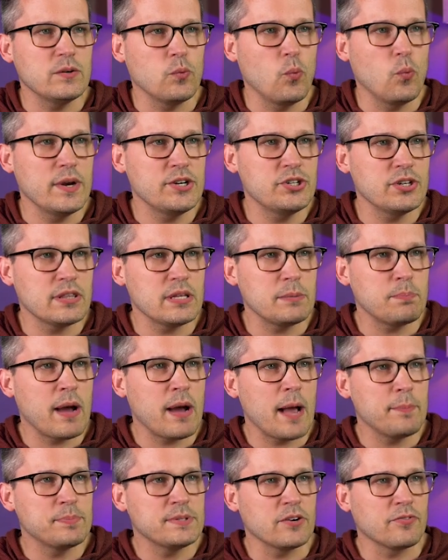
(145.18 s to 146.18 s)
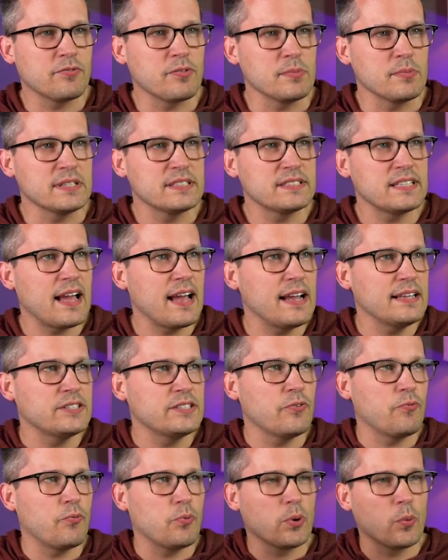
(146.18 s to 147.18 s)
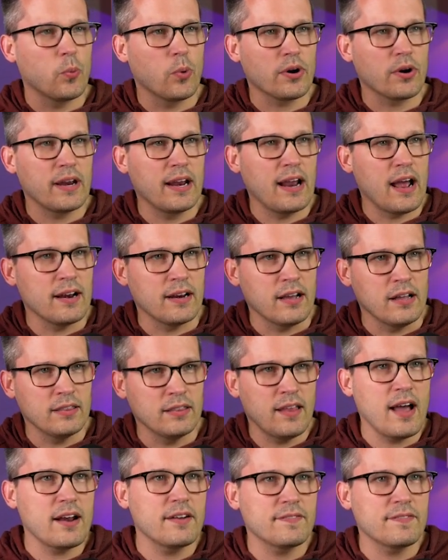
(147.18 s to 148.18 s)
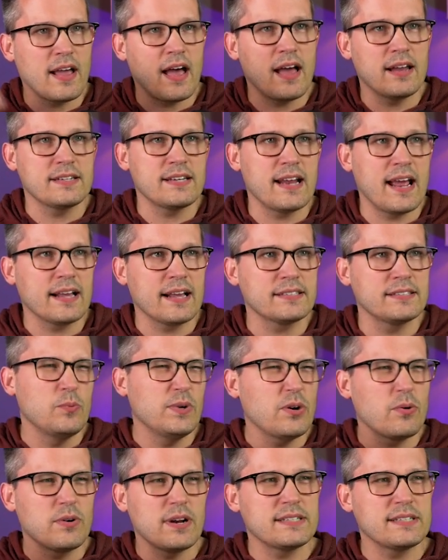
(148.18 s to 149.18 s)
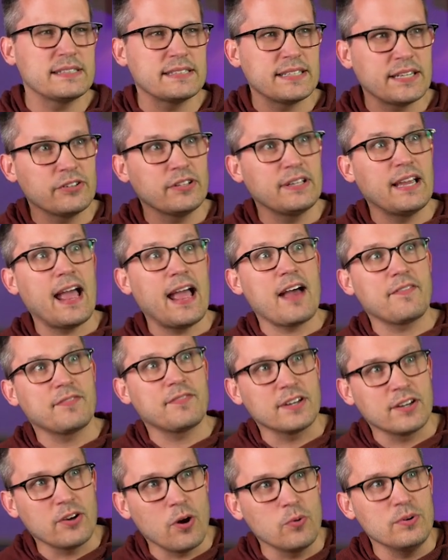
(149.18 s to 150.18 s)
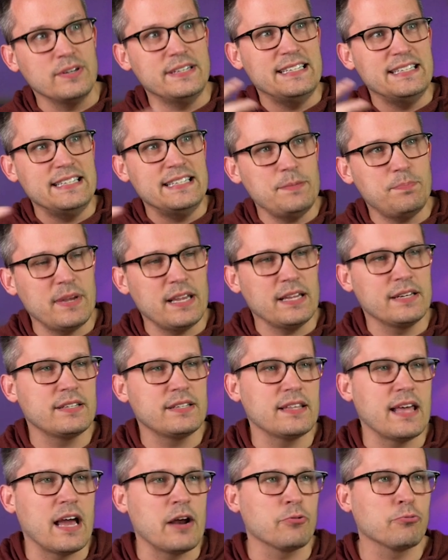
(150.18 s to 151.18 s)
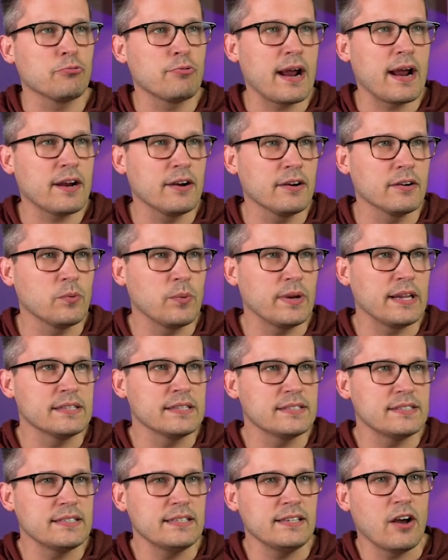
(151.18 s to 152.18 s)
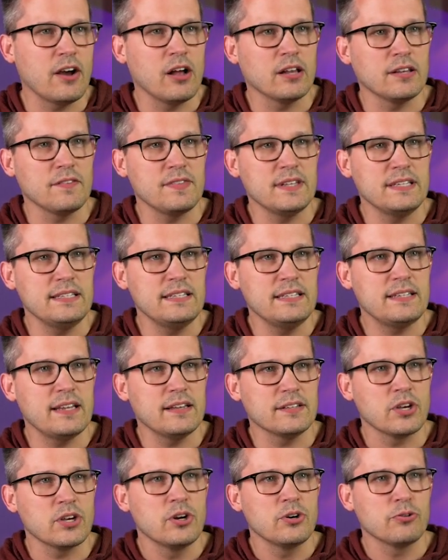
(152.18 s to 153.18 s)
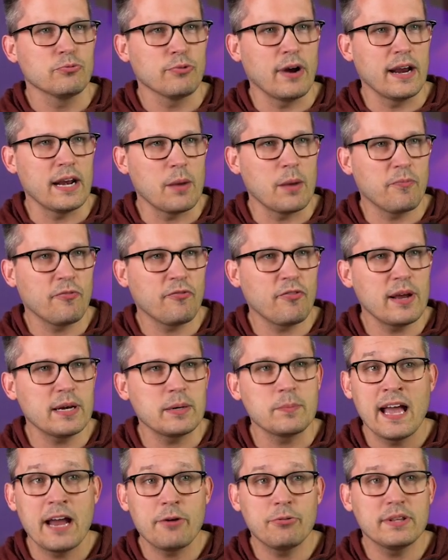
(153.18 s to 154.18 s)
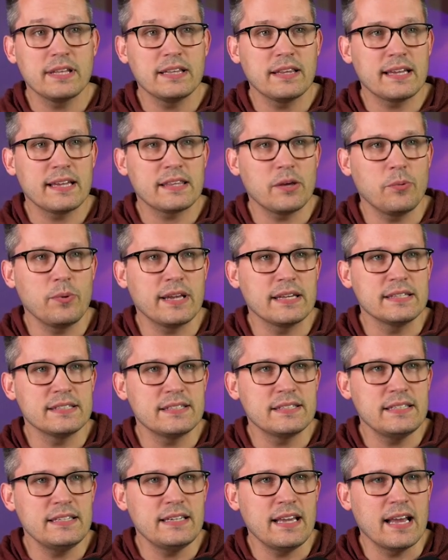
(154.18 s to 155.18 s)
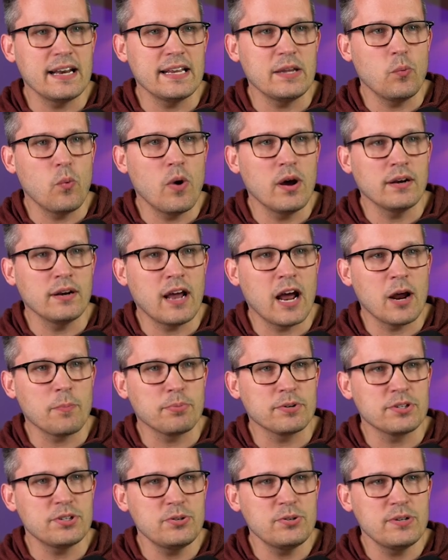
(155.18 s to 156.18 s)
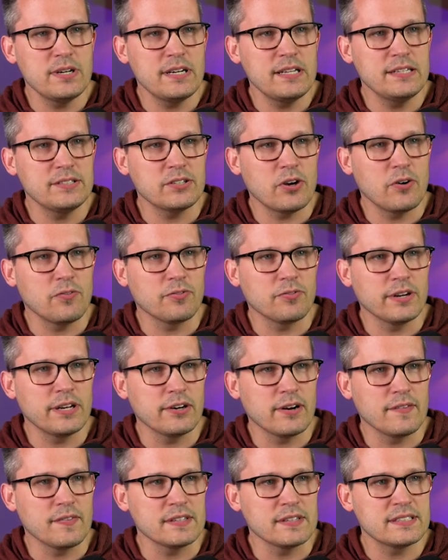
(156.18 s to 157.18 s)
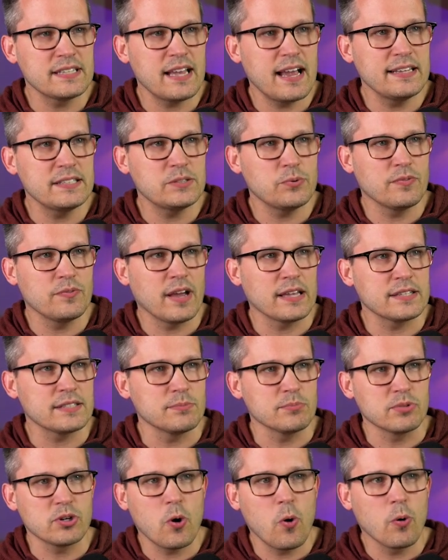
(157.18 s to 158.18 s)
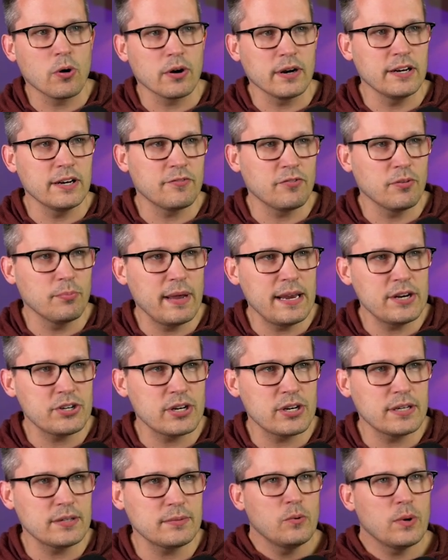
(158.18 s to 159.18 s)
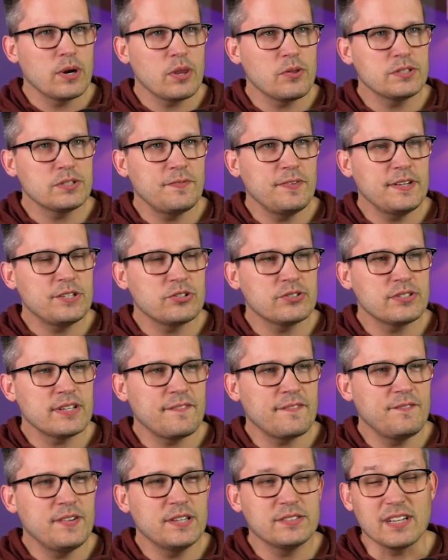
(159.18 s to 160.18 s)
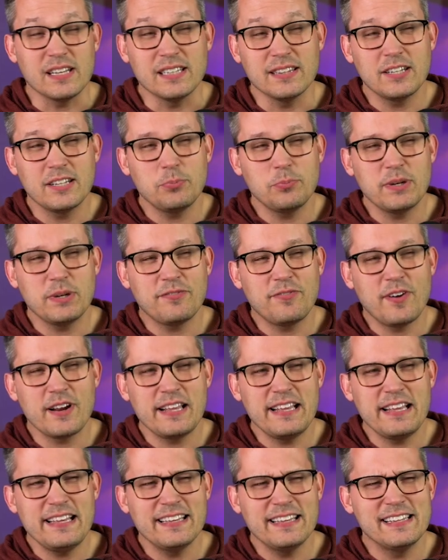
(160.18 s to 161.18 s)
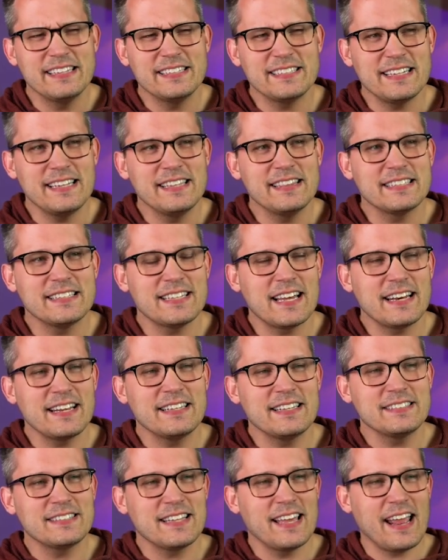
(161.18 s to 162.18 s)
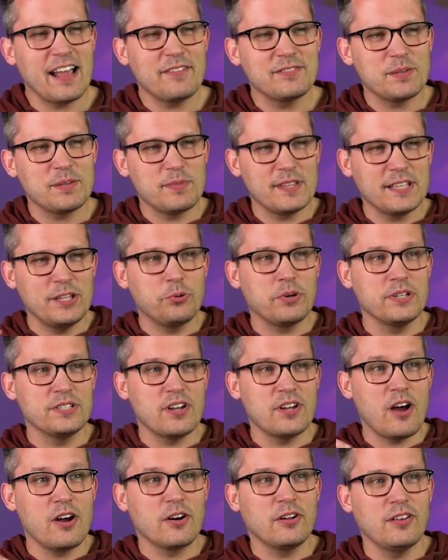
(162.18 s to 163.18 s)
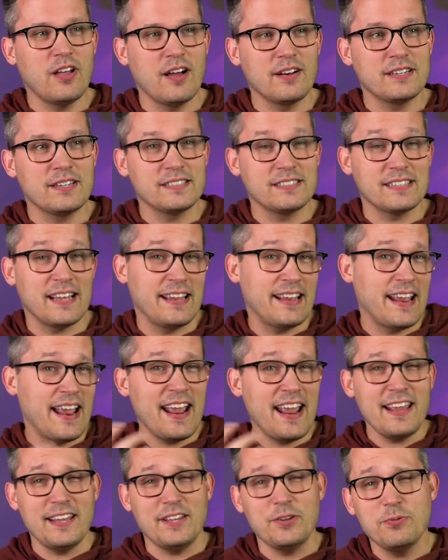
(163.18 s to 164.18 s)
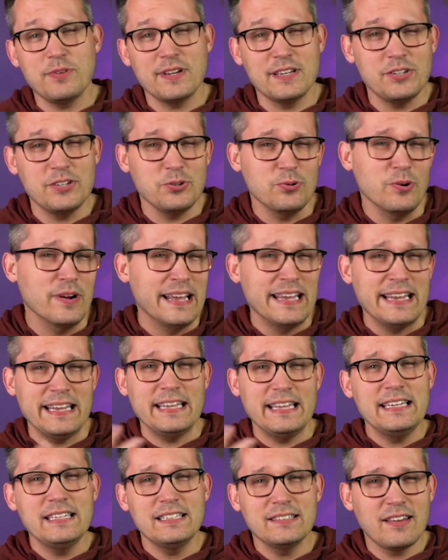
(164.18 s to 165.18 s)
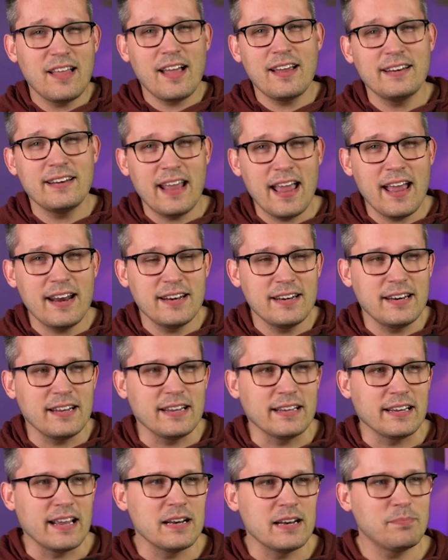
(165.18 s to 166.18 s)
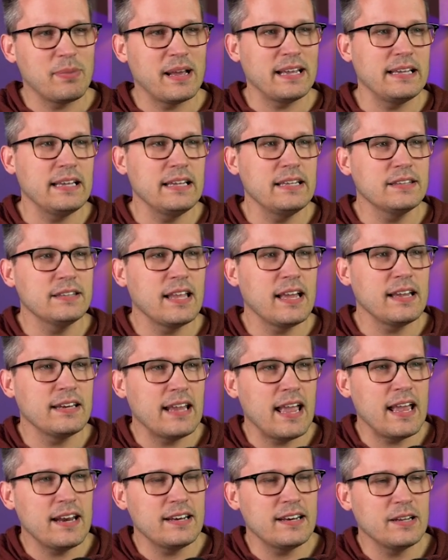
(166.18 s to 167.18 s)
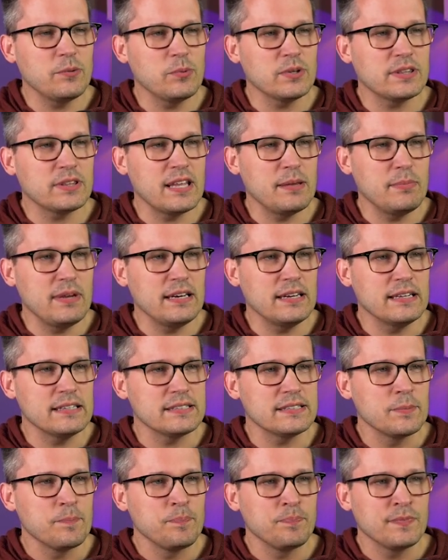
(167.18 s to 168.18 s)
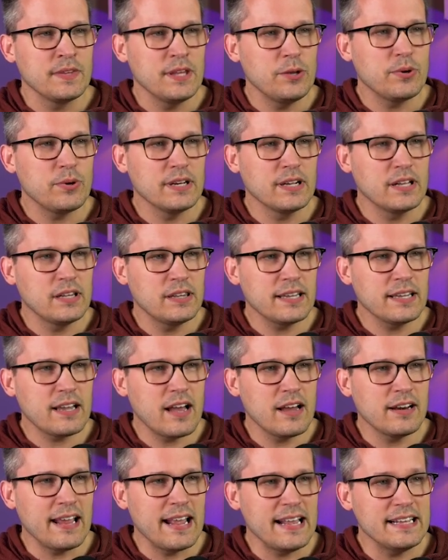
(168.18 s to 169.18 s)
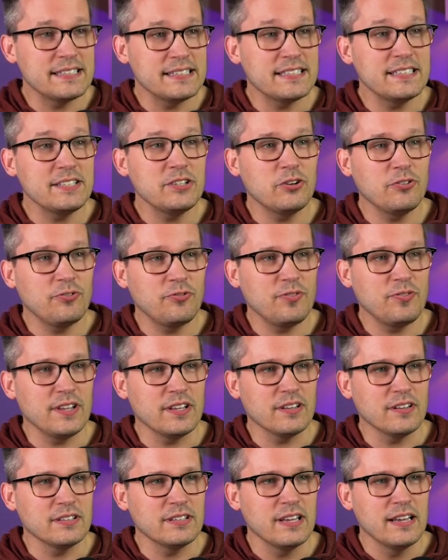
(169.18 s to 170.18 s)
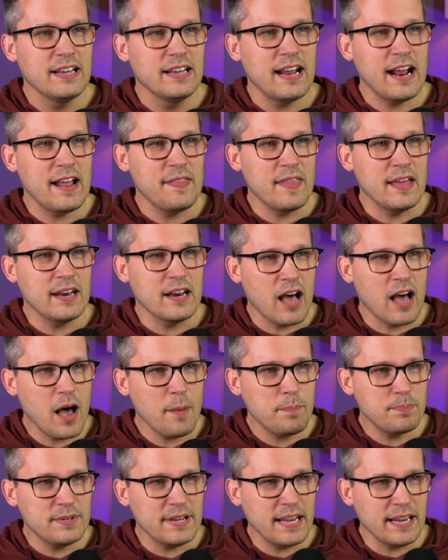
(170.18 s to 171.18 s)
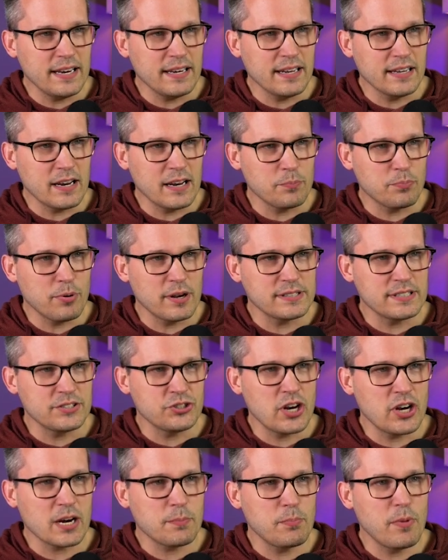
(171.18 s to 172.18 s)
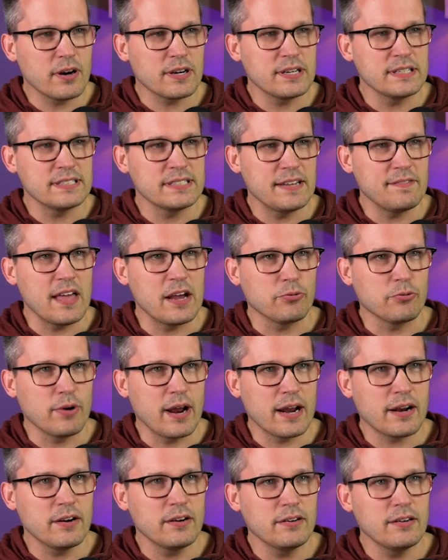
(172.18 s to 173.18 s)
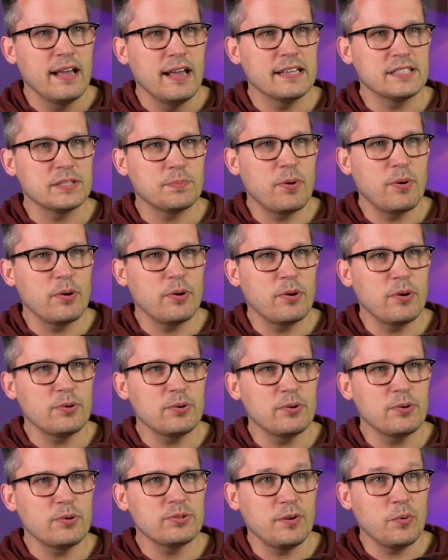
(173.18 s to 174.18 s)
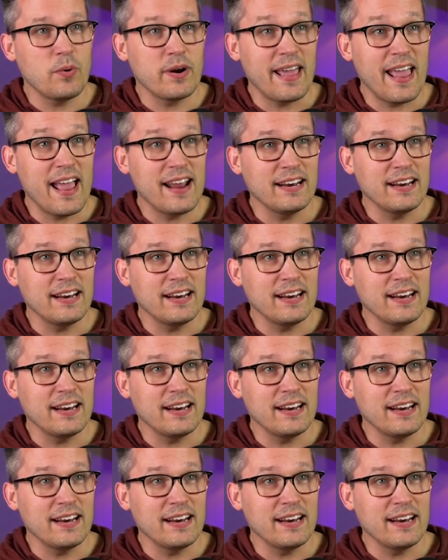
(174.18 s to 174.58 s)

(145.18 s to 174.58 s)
widget that pops out from the side. So if we're working on a lot of contacts, we don't necessarily have to go deep into that record. We can see all of the details right up front. I really like that we can see any won opportunities over here on the side. So we've got some core information. One of those features that feels a little bit funky is in the settings, they have something you can toggle on to say, hey, you can do inline editing. And by inline editing, what they mean is you can click on a single field and then update it and press a check mark to save that record, as opposed to if you want to edit